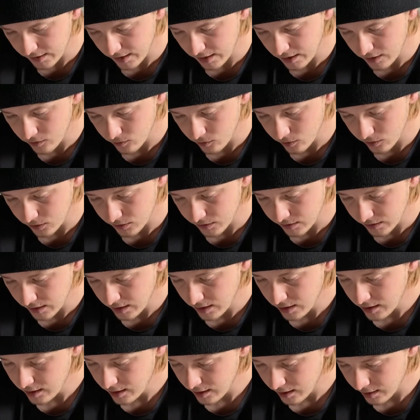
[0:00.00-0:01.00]
acorns
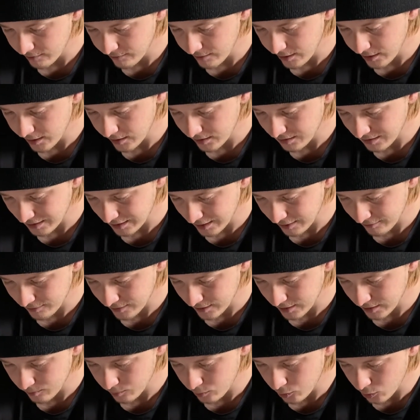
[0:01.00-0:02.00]
a very
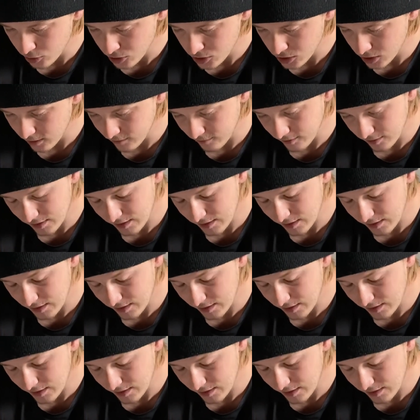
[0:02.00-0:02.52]
significant portion of his